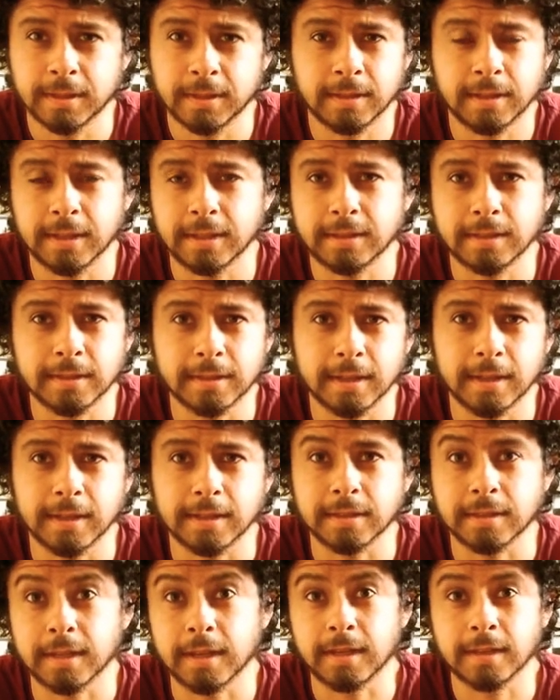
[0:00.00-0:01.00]
Not to say
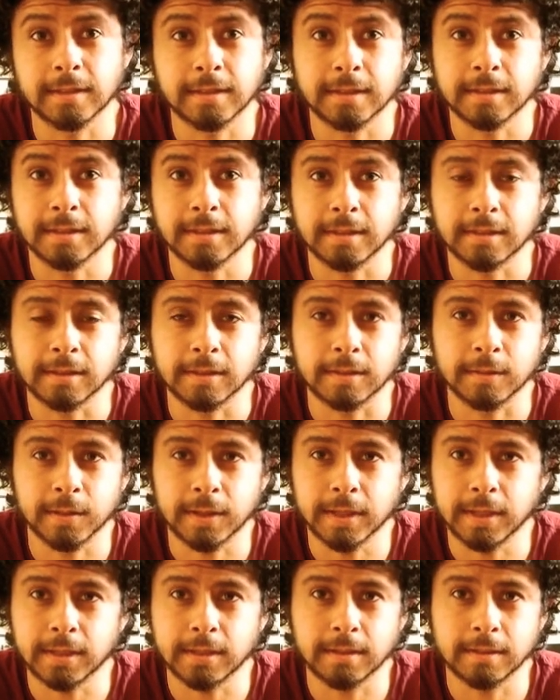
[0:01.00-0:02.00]
that silence isn't
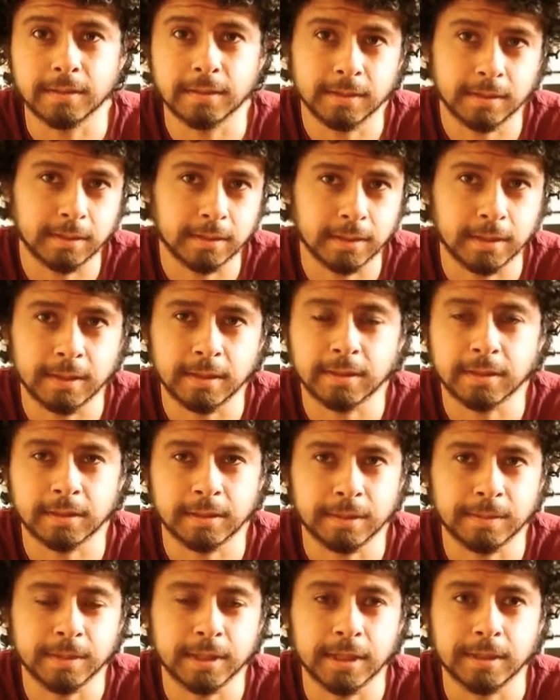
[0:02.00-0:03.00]
great. It's
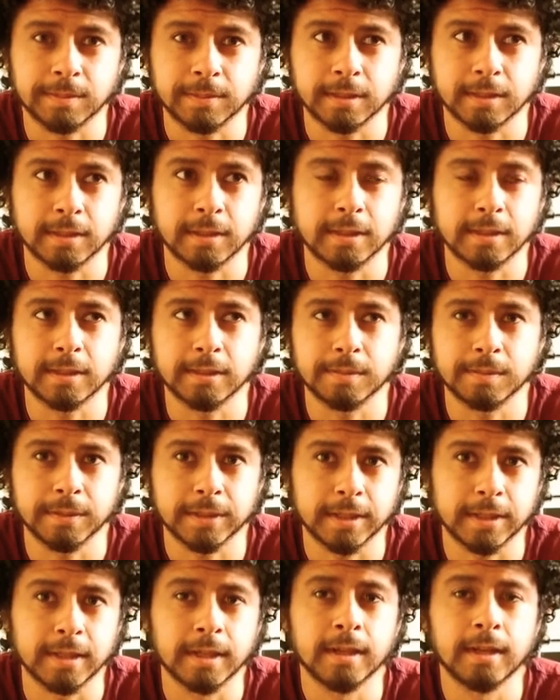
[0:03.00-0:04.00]
sometimes needed,
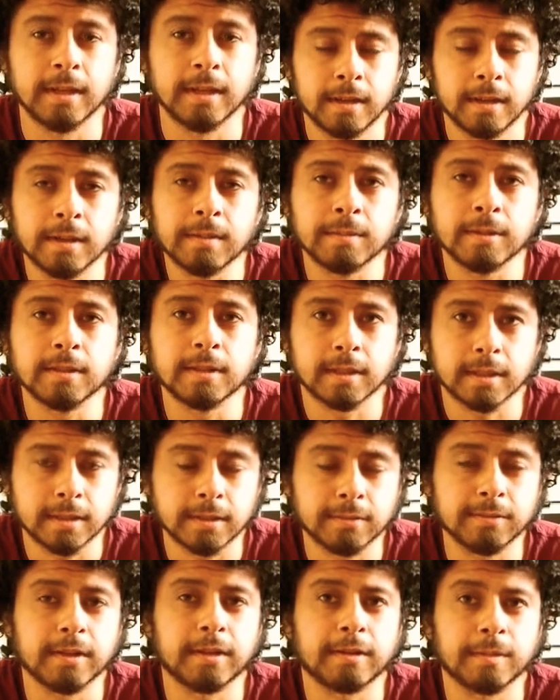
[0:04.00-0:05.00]
but music is
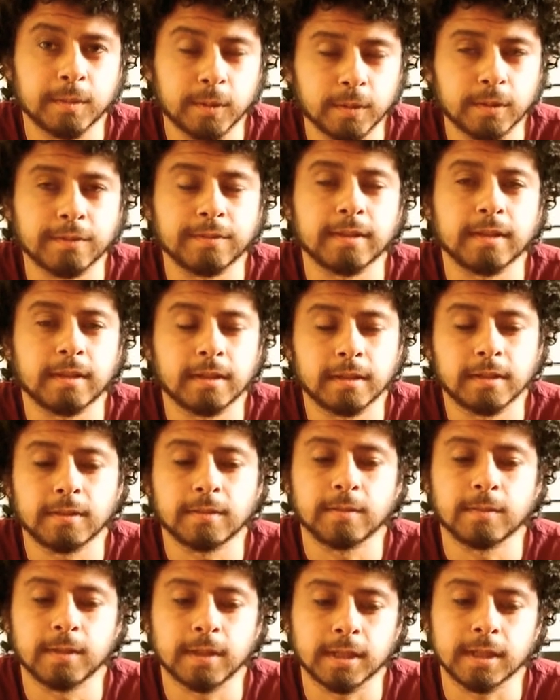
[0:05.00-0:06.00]
very motivating
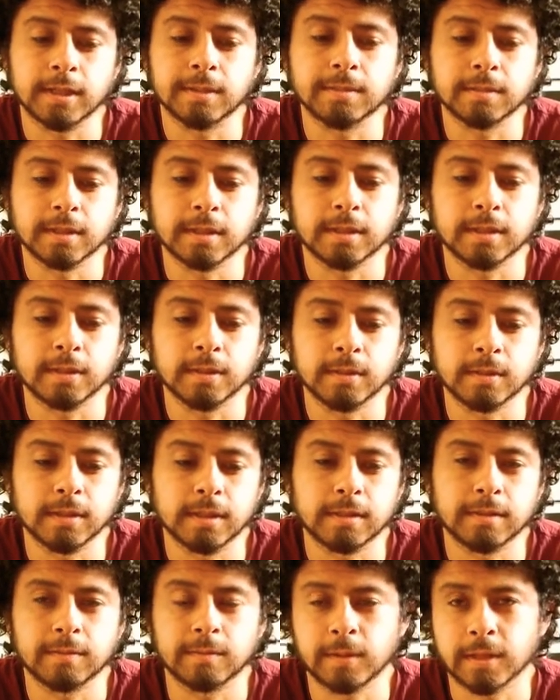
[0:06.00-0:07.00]
when it comes to
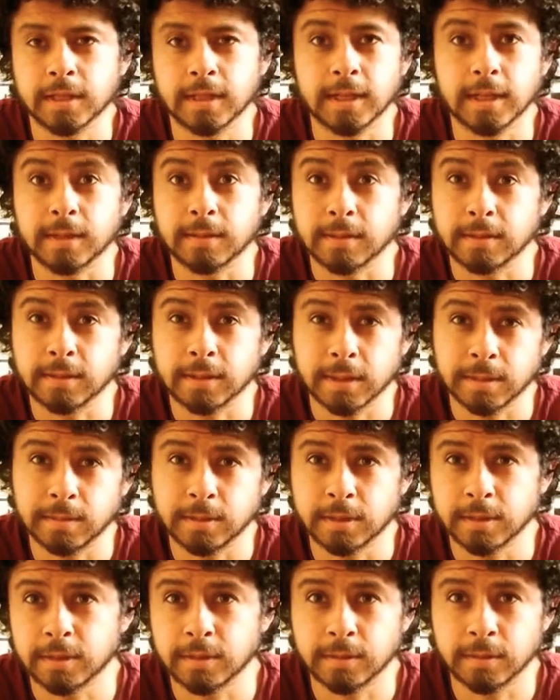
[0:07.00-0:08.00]
working out.
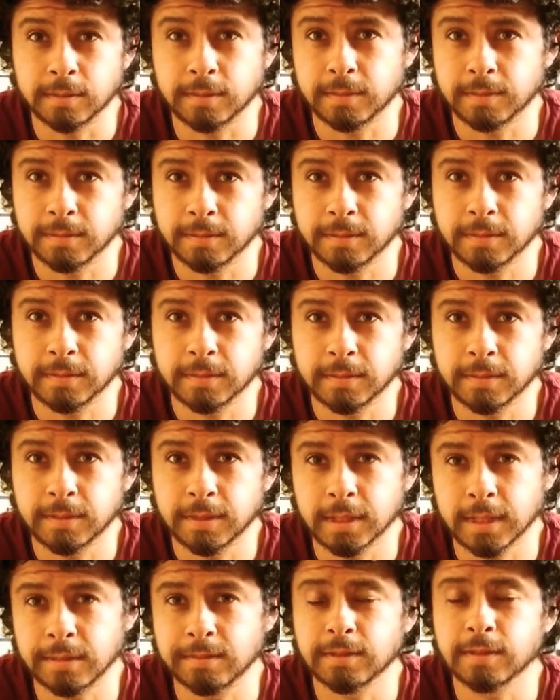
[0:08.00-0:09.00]
It
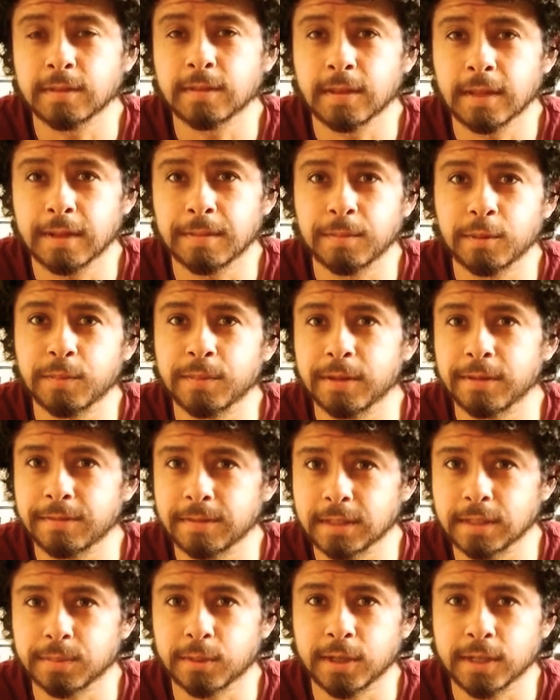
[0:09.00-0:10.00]
gives you that moment of
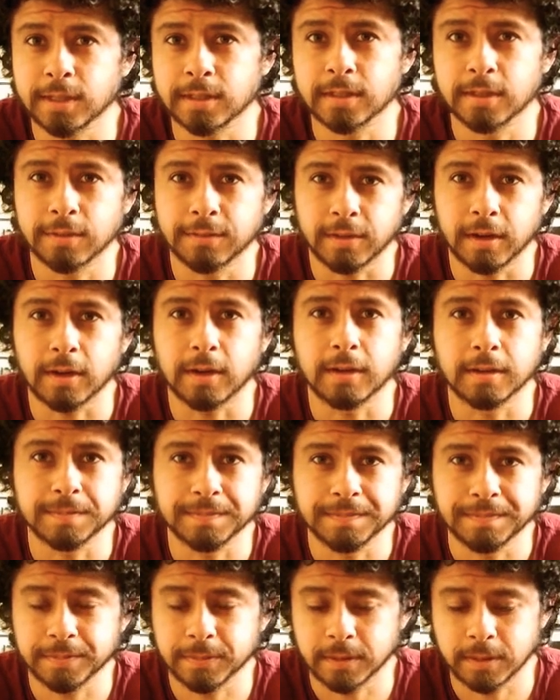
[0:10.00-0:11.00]
inspiration of awe,
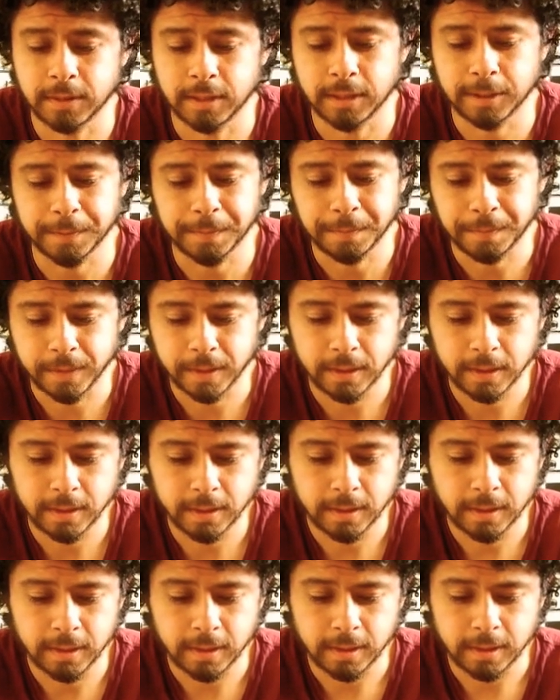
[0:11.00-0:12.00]
you
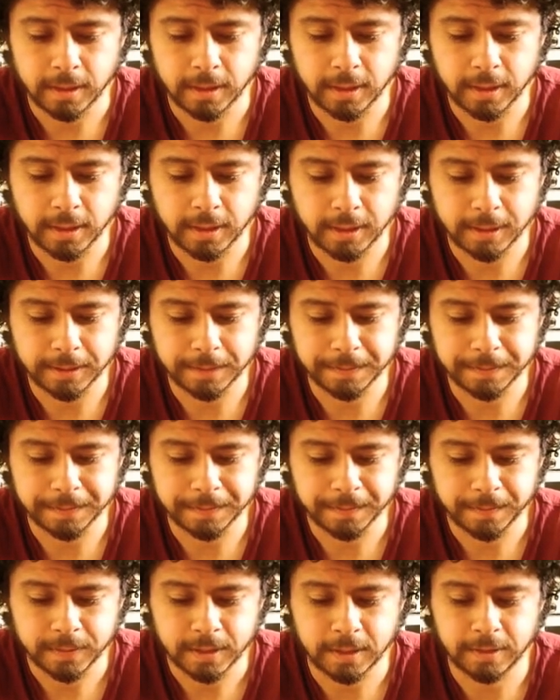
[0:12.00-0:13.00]
know?
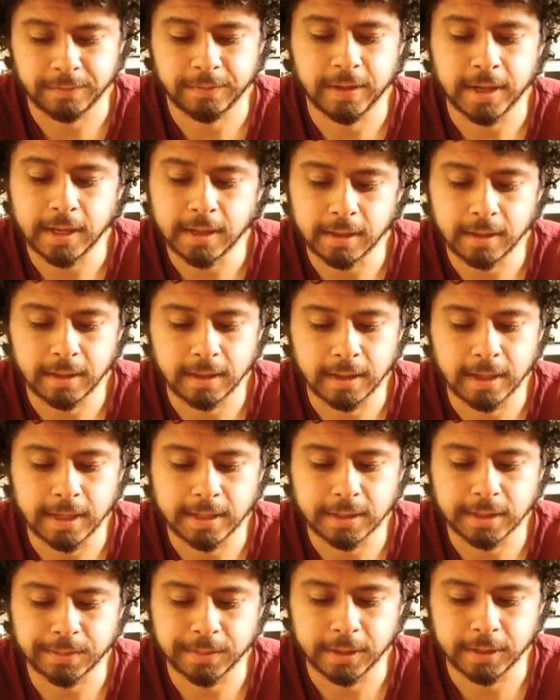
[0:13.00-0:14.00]
And finally, the
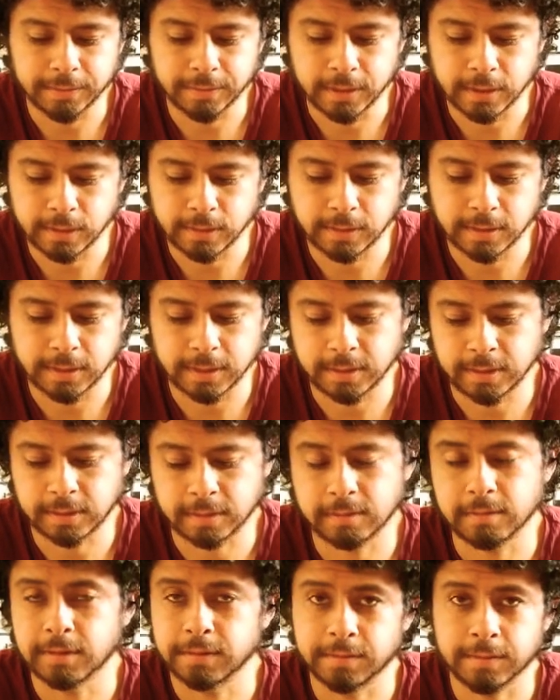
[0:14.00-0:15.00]
last bit of news is,
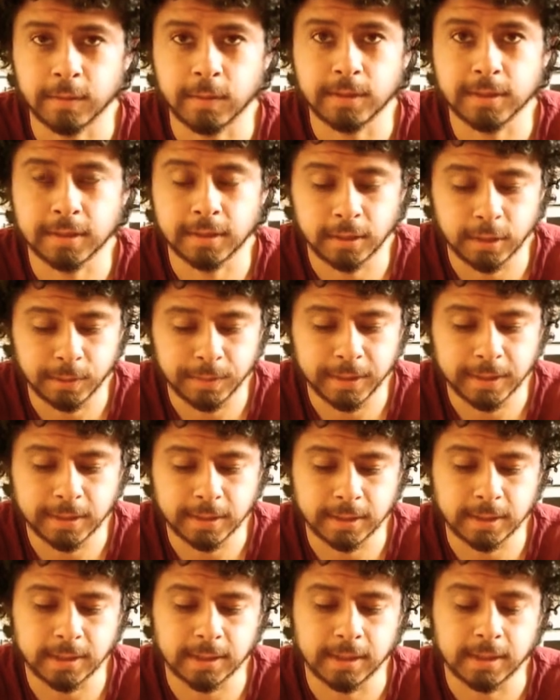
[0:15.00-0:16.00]
of course, the new
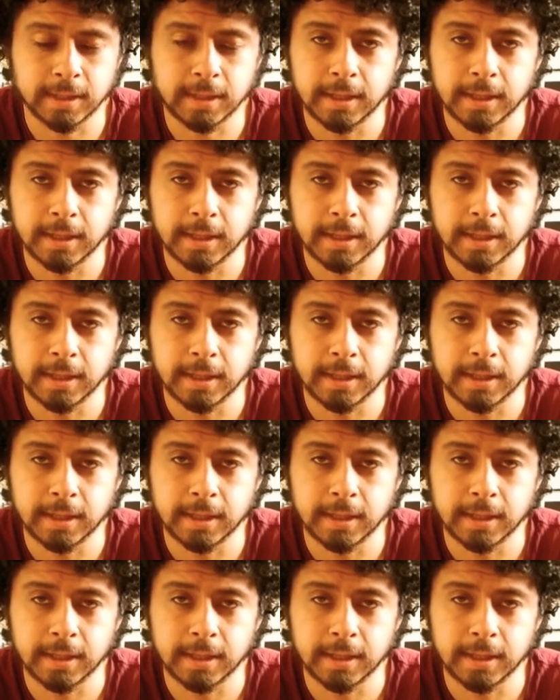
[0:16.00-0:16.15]
PC.